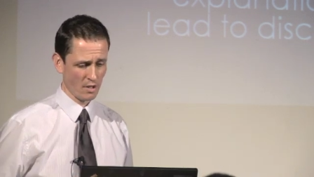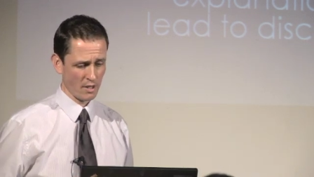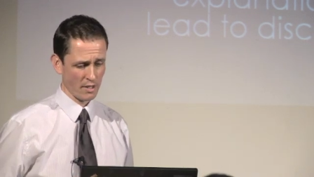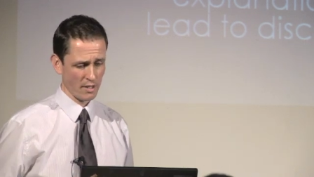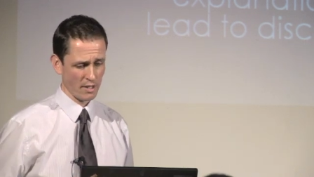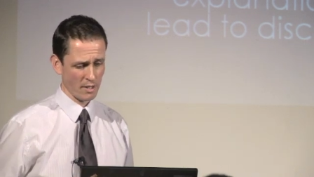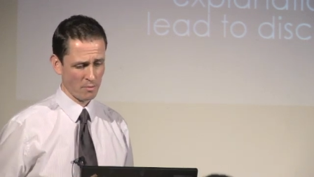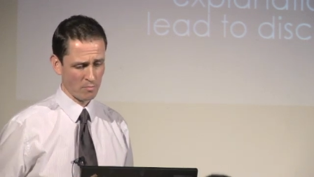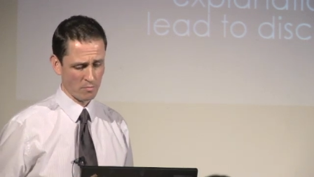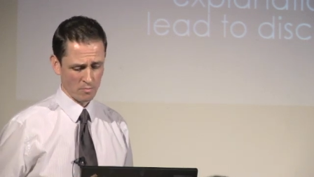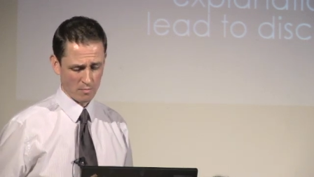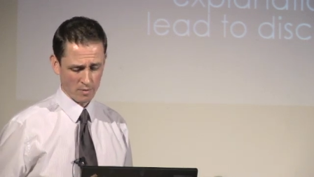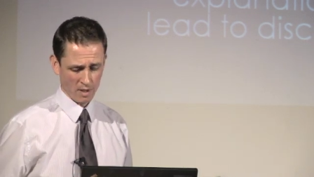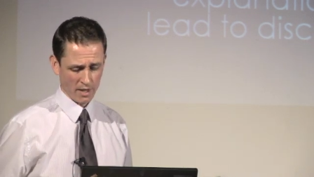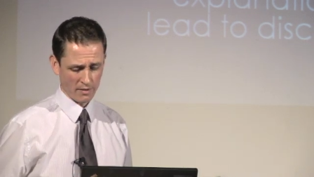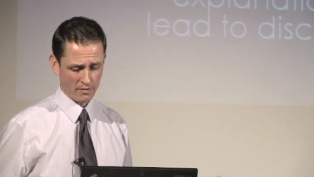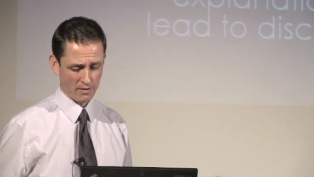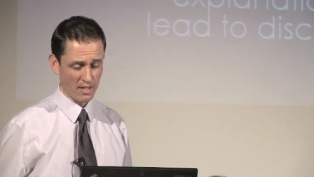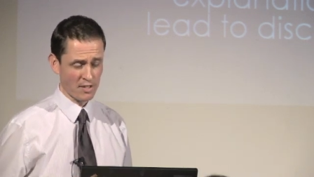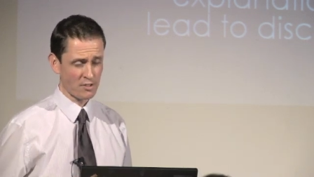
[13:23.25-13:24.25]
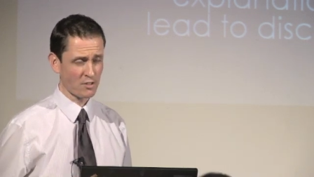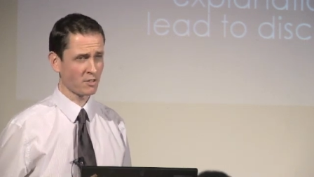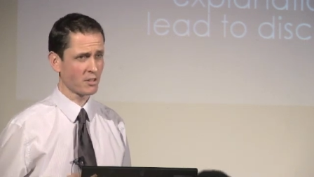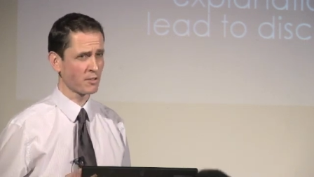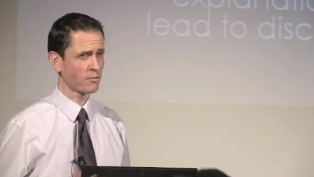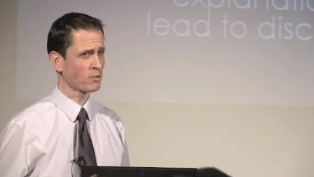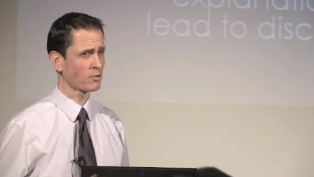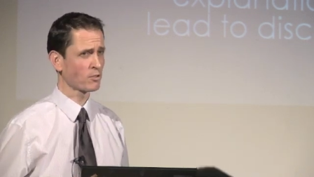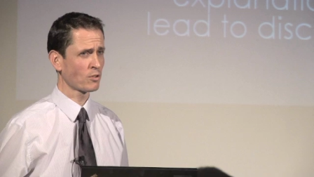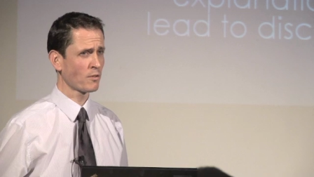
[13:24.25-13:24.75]
And these are
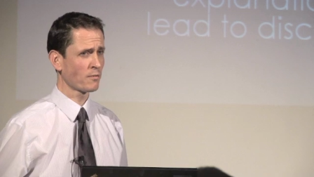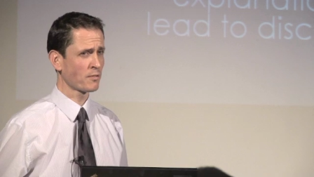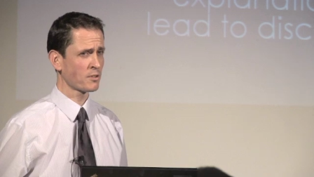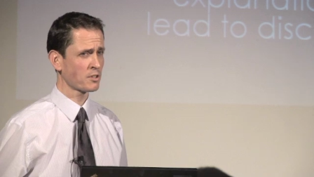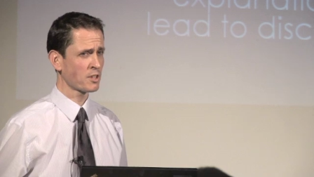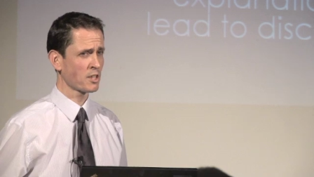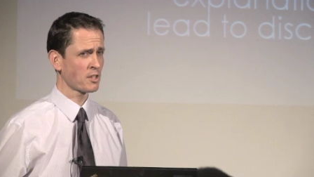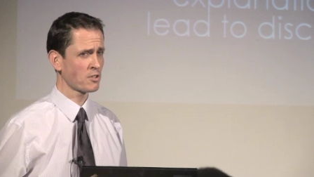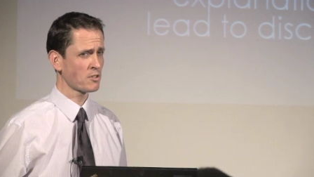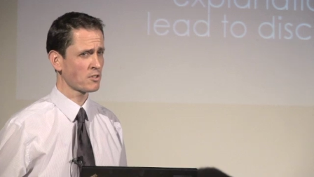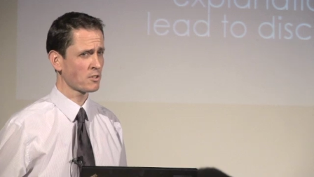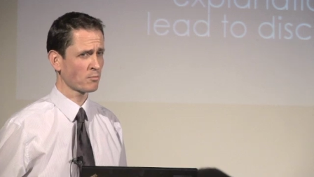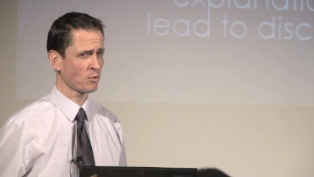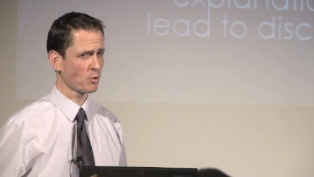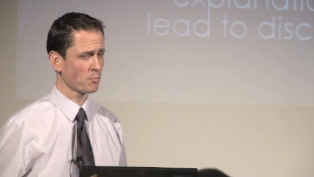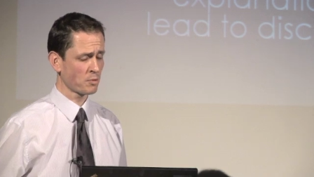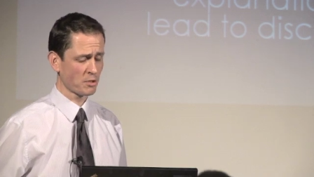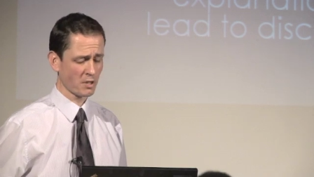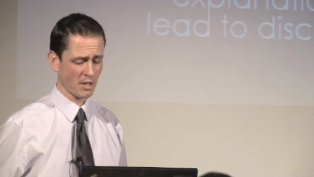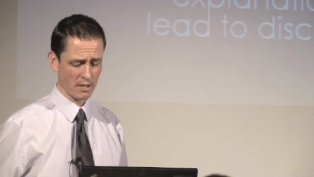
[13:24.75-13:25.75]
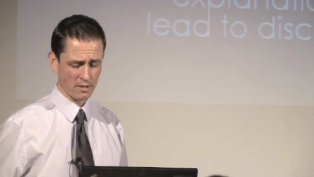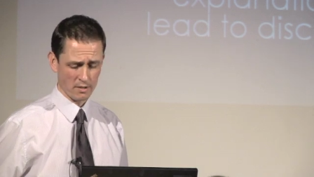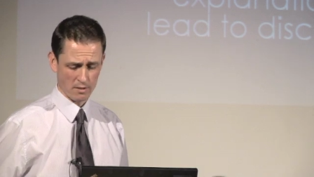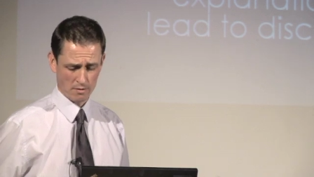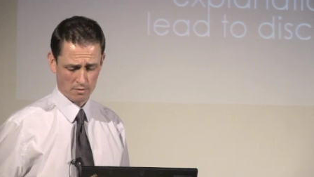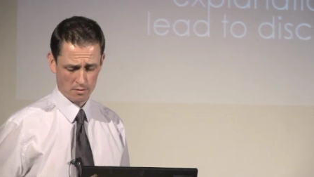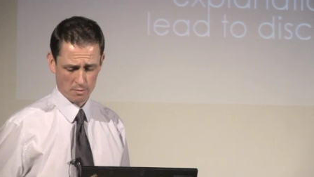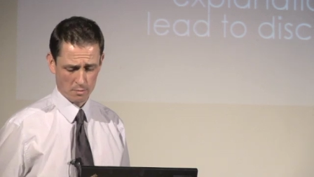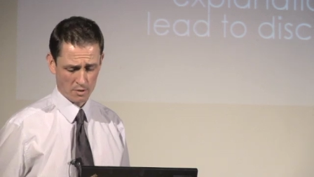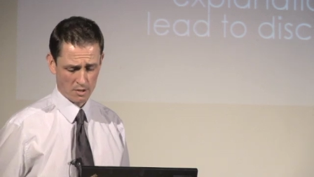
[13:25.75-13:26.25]
difficult conversations. I'm not trying
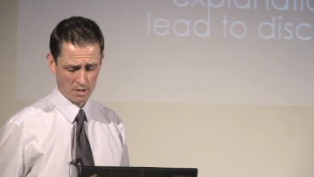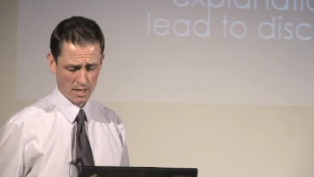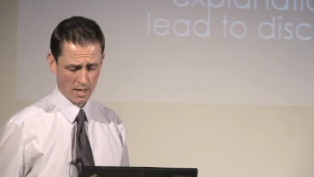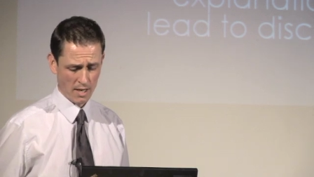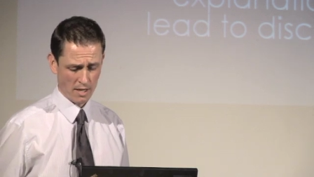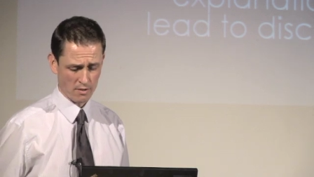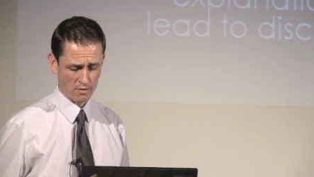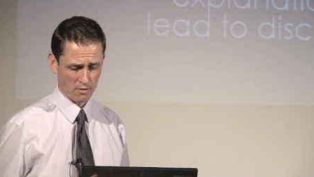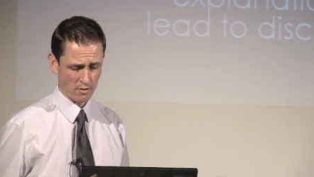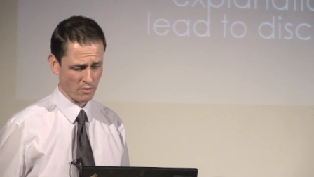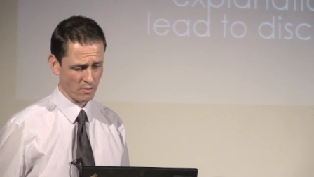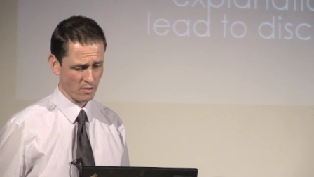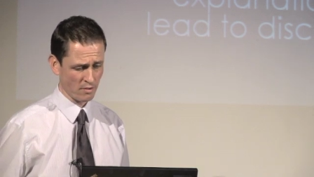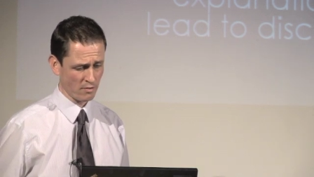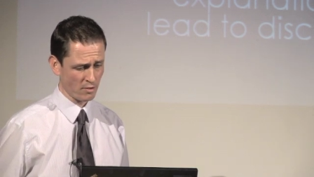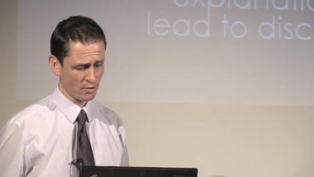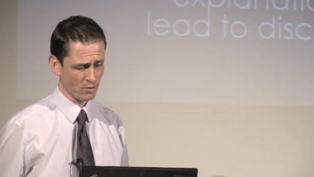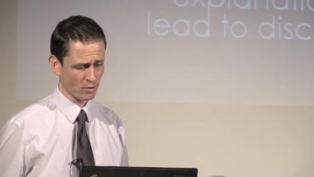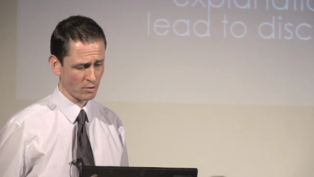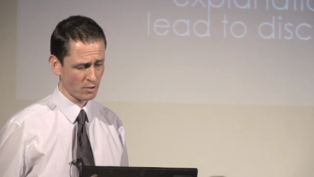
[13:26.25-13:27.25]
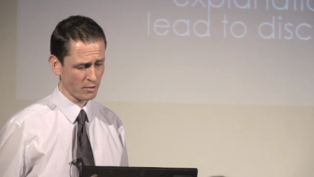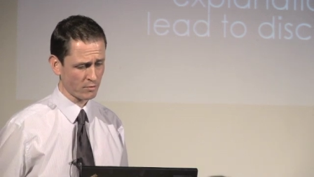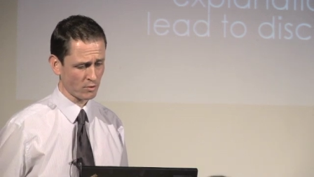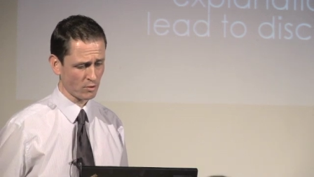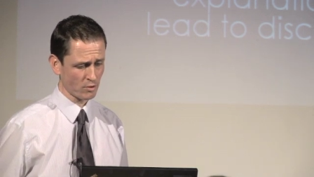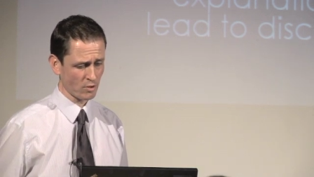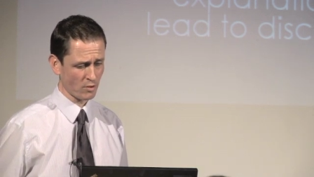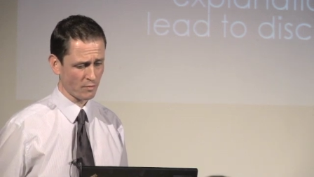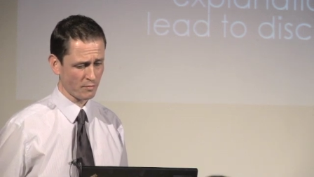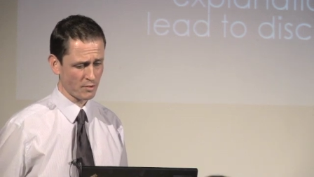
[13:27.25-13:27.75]
to pretend that they're not
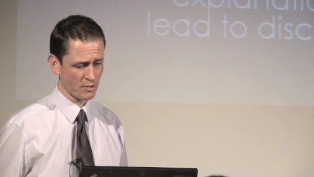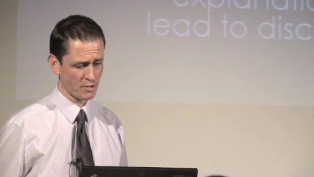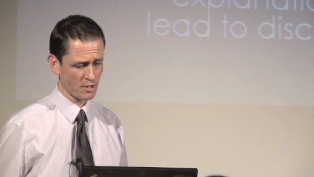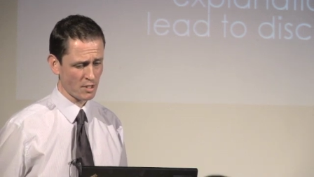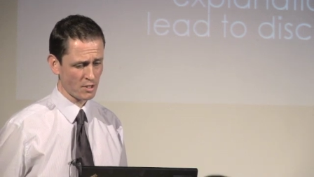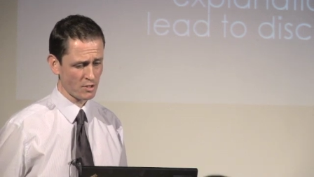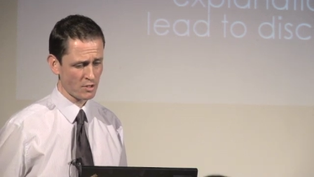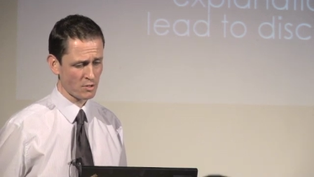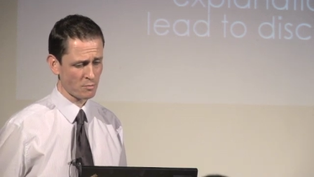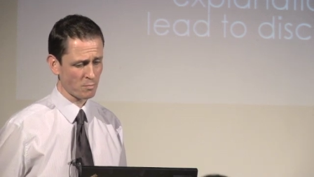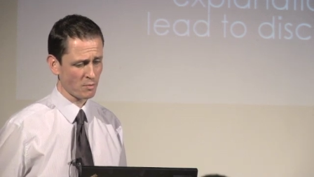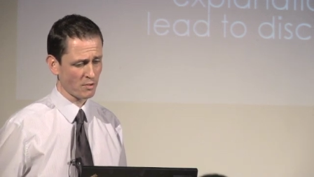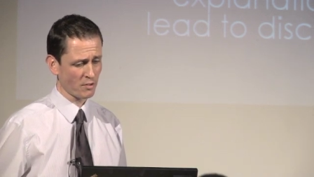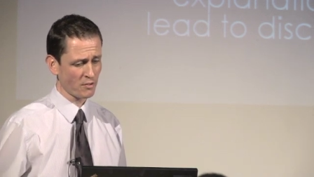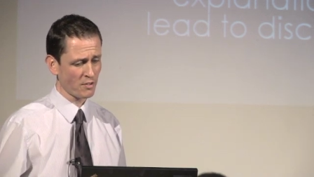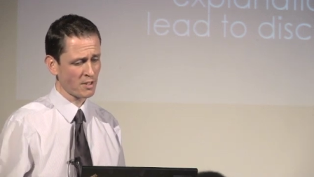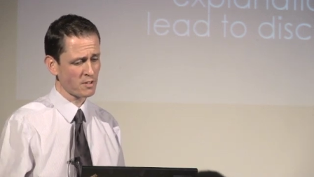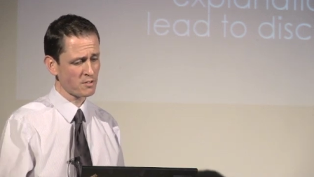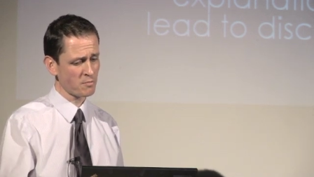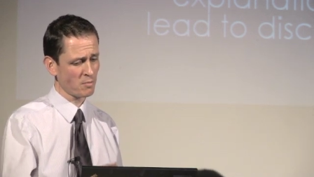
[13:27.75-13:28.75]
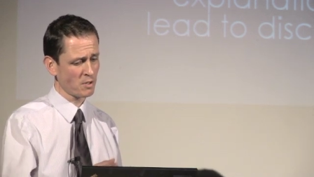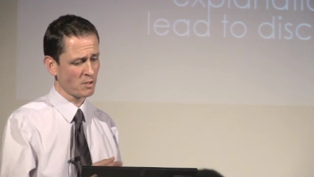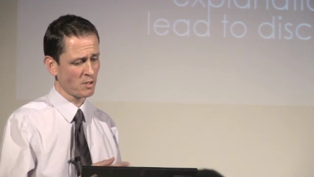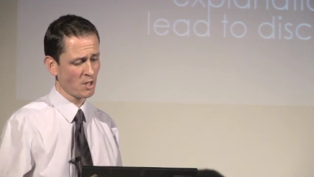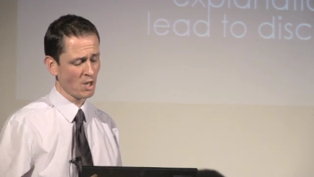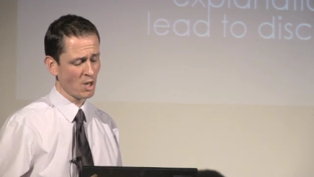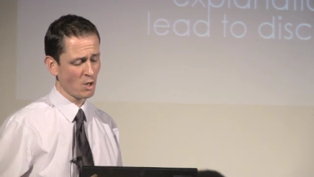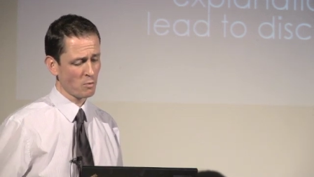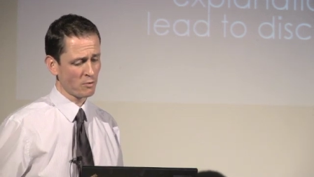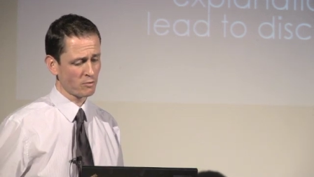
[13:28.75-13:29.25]
difficult conversations, but the things
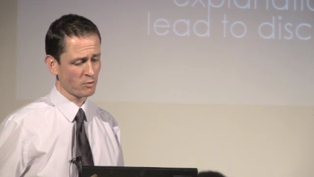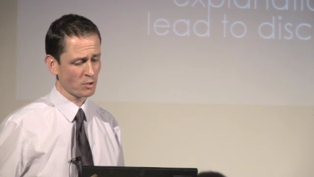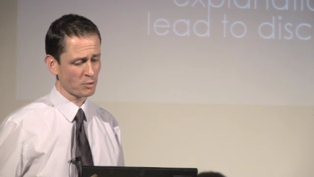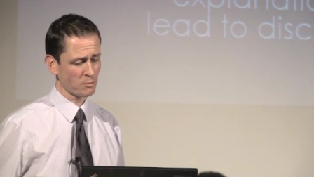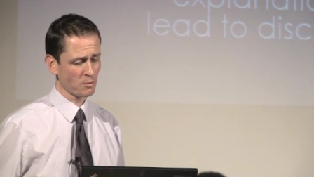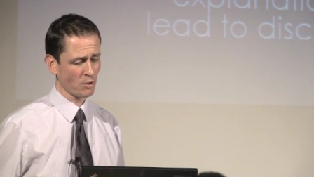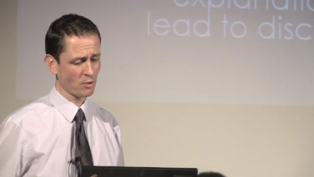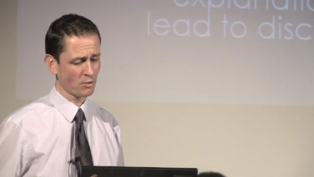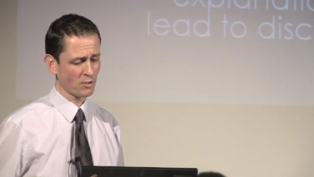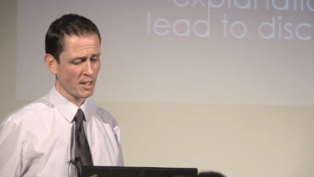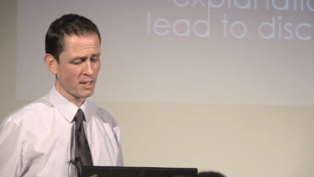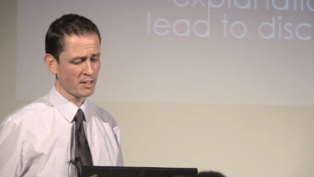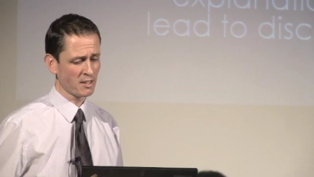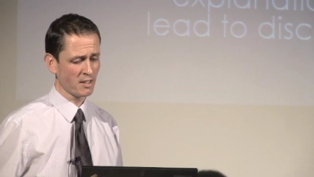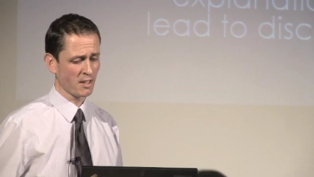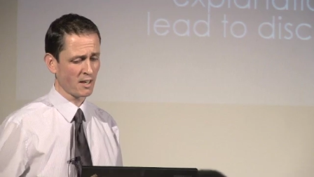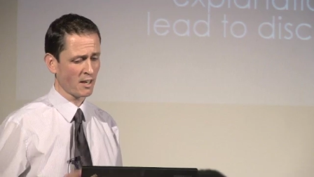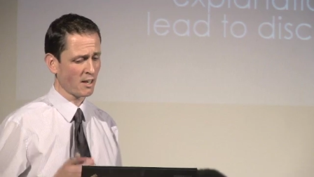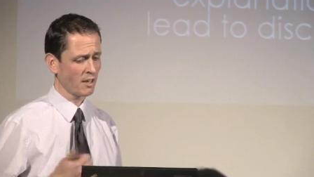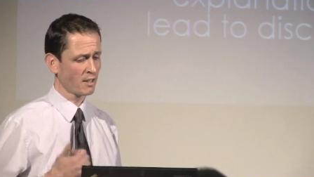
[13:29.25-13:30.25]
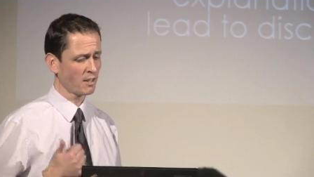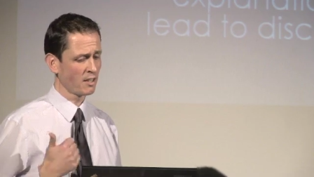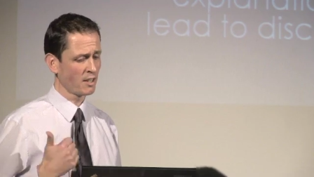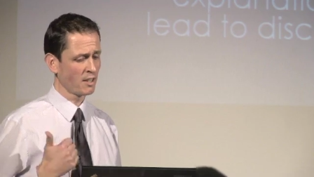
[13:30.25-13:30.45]
we've talked about already are